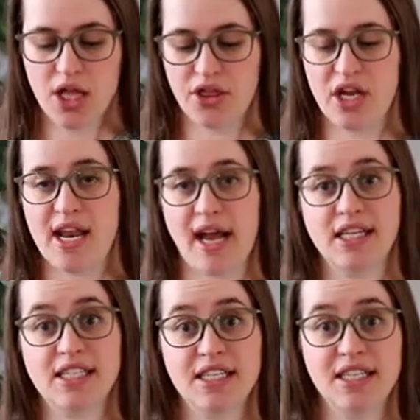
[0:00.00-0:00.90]
The
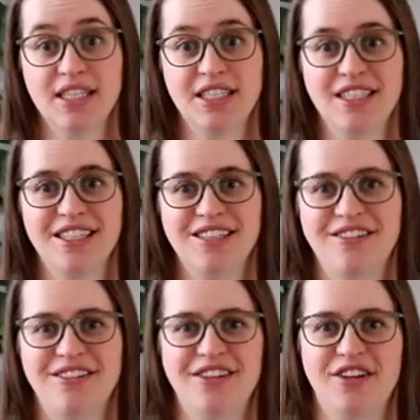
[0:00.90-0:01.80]
next,
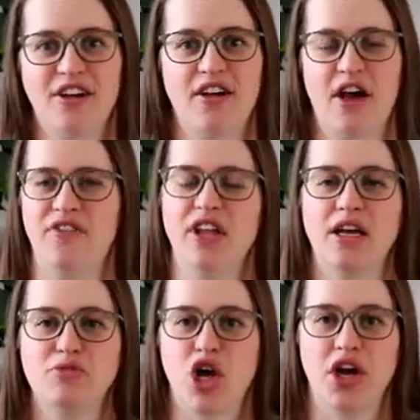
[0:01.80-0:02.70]
I feel like
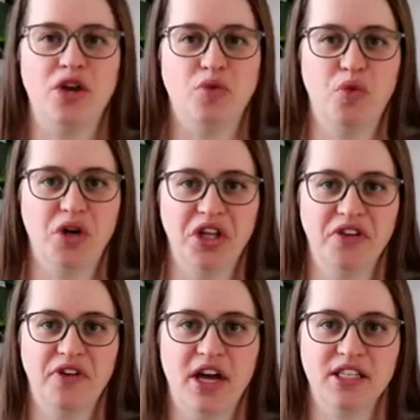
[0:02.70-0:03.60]
I'm talking really
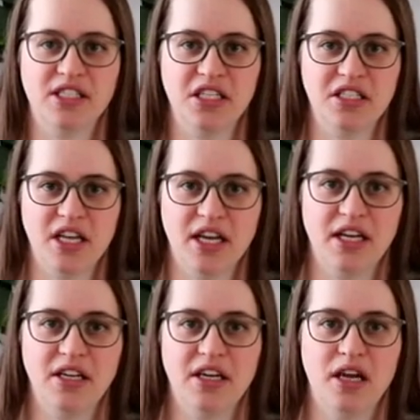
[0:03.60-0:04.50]
fast because
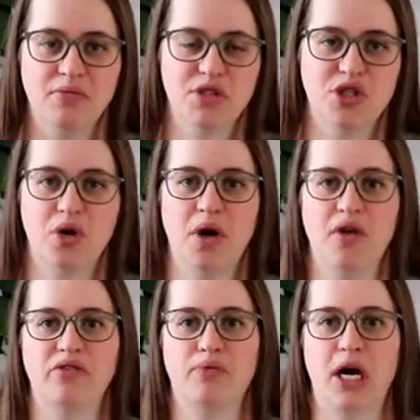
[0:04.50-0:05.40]
I am so
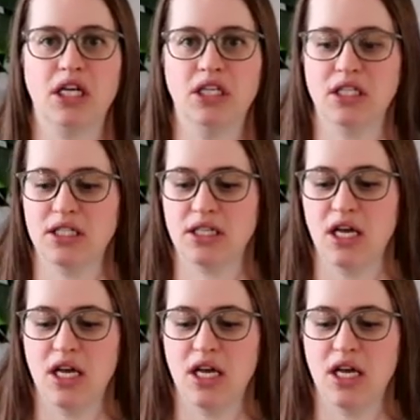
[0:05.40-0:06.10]
out of practice.